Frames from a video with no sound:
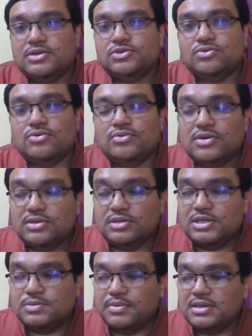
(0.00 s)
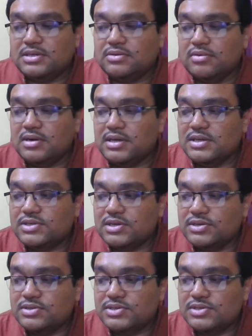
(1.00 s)
So this particular
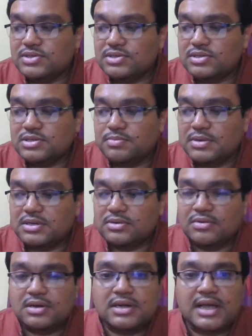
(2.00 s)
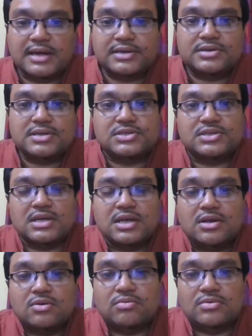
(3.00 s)
eccentricity, this particular characteristic
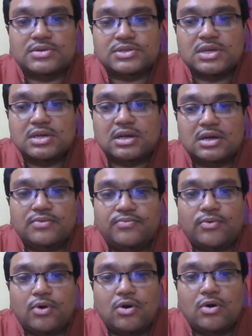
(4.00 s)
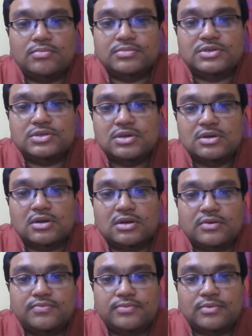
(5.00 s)
was formed
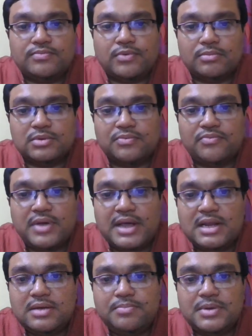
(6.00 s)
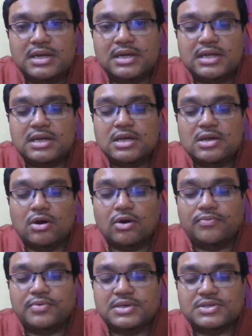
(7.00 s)
from the very beginning
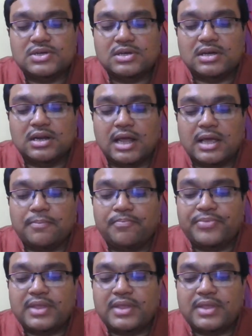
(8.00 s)
of his life.